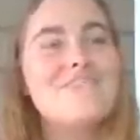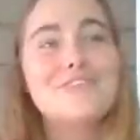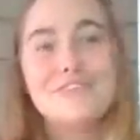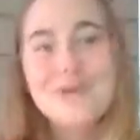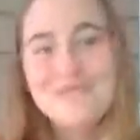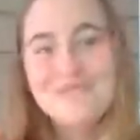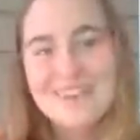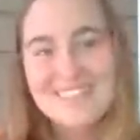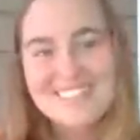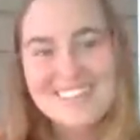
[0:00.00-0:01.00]
for some of
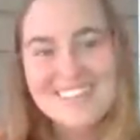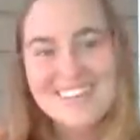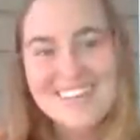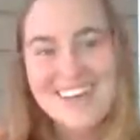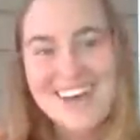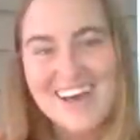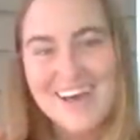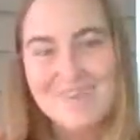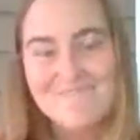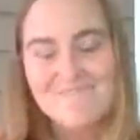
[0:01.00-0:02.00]
us,
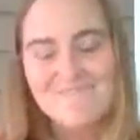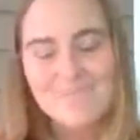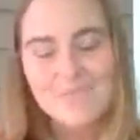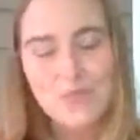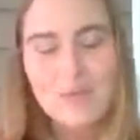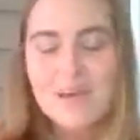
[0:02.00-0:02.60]
we